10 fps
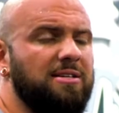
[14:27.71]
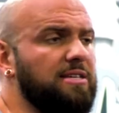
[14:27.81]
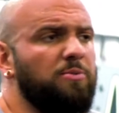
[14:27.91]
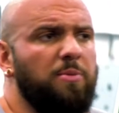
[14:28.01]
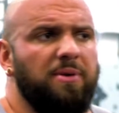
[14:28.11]

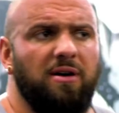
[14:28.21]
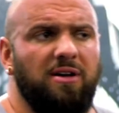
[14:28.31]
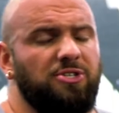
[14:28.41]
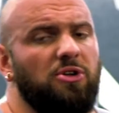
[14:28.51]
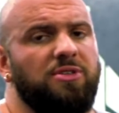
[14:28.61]
simply
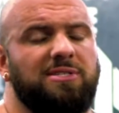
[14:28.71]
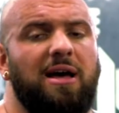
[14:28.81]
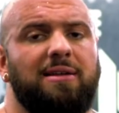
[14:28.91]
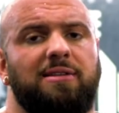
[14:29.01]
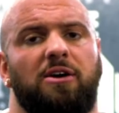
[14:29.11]
because, you know, the
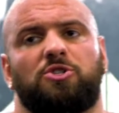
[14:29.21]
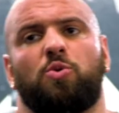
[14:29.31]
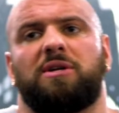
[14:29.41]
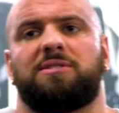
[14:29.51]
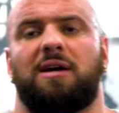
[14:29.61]
side delts,
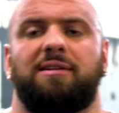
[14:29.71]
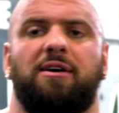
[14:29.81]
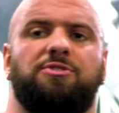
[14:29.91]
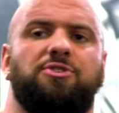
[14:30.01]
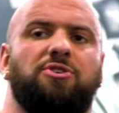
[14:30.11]
working side
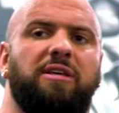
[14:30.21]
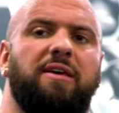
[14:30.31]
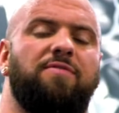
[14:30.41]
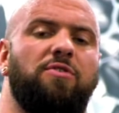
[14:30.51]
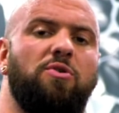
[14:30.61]
delts is gonna
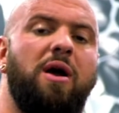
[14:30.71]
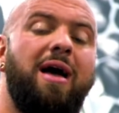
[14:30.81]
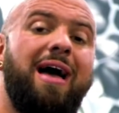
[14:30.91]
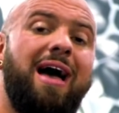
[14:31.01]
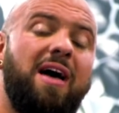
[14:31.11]
give you
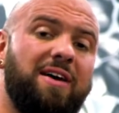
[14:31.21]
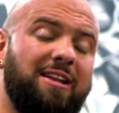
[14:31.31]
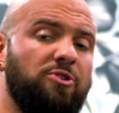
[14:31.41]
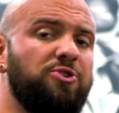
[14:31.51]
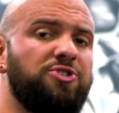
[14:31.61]

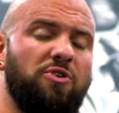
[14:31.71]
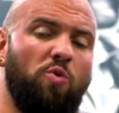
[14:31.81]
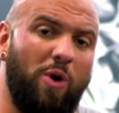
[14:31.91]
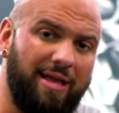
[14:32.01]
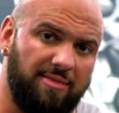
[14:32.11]
that illusion
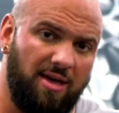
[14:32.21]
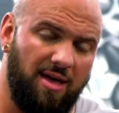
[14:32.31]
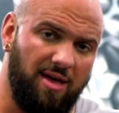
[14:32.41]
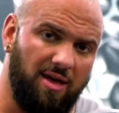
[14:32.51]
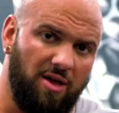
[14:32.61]
of width.
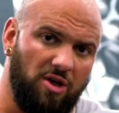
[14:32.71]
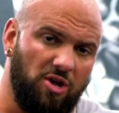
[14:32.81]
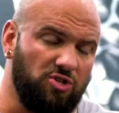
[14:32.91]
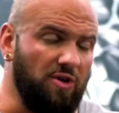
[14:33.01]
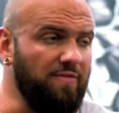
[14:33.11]

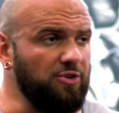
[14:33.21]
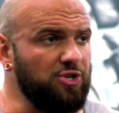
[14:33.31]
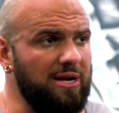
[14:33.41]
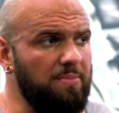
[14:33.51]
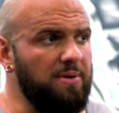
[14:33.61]
So if you're
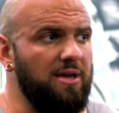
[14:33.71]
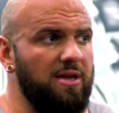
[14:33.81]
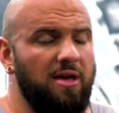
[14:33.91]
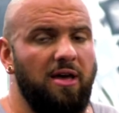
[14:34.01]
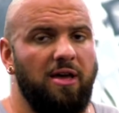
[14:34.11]
trying to be,
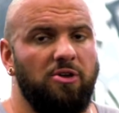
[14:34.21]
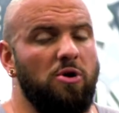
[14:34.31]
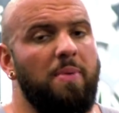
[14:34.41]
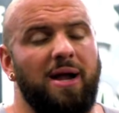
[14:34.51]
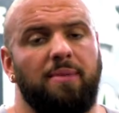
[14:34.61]
you
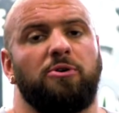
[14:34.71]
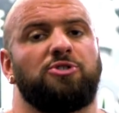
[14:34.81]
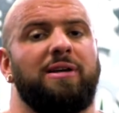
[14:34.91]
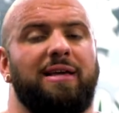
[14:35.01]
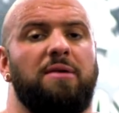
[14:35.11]
know, a
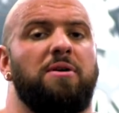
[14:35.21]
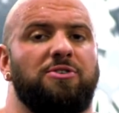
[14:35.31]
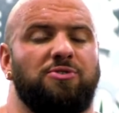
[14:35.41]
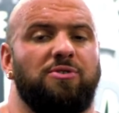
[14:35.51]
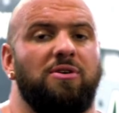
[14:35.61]
bodybuilder trying to gain
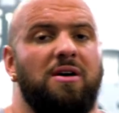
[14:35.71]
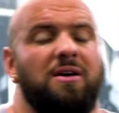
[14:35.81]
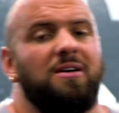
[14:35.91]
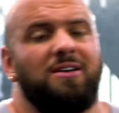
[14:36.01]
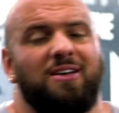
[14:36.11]
muscle,
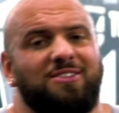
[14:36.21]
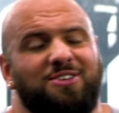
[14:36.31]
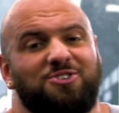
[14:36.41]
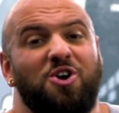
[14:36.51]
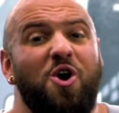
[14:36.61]

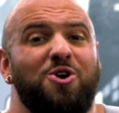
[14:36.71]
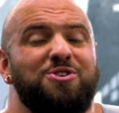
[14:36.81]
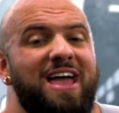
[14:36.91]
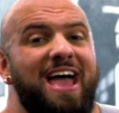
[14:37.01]
it's hard to